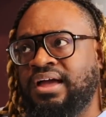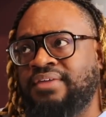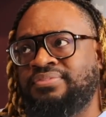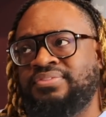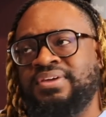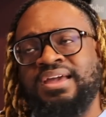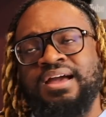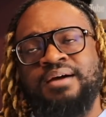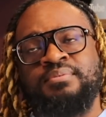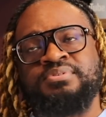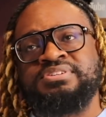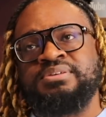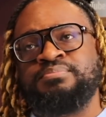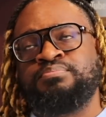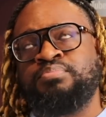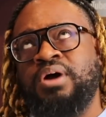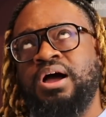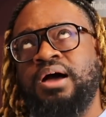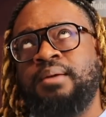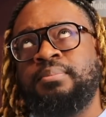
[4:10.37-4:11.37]
I think I was in
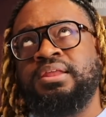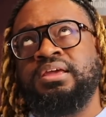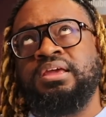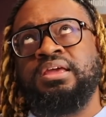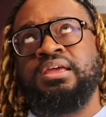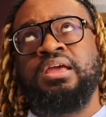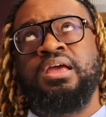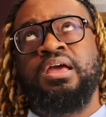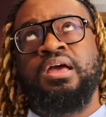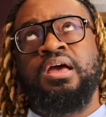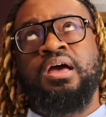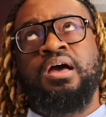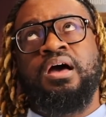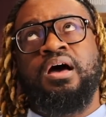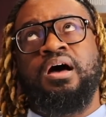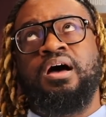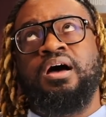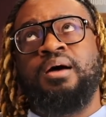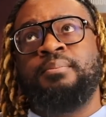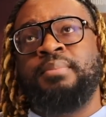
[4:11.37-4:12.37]
probably
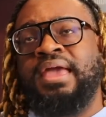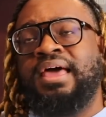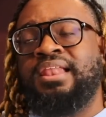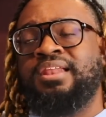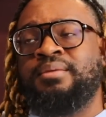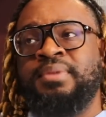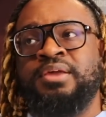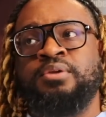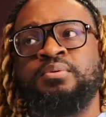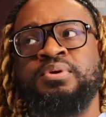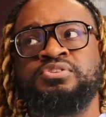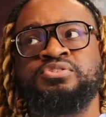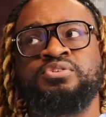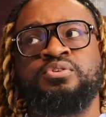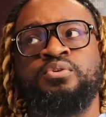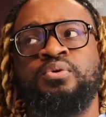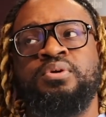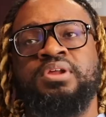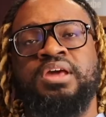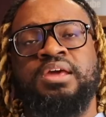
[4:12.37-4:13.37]
elementary
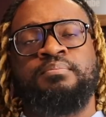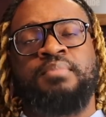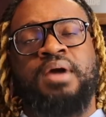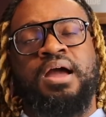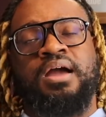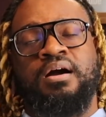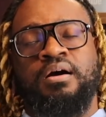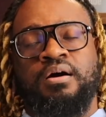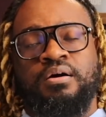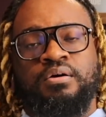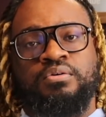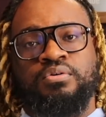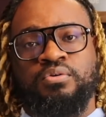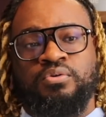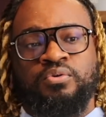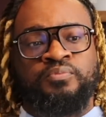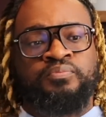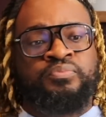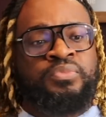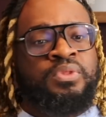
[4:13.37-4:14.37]
school, and my
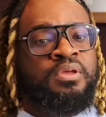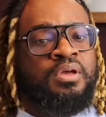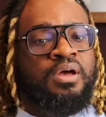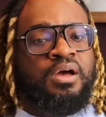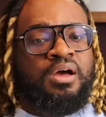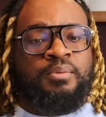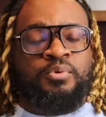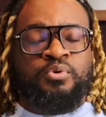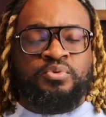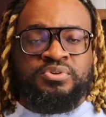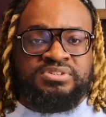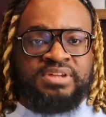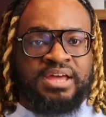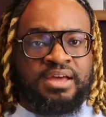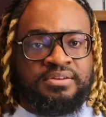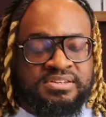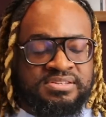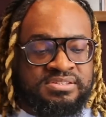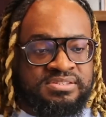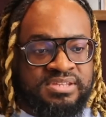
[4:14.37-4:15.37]
uncle, who is
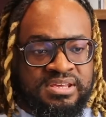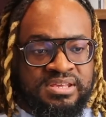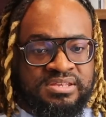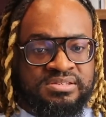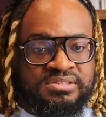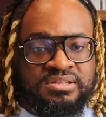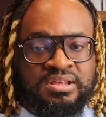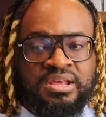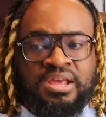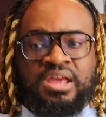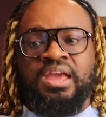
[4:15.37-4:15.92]
now deceased,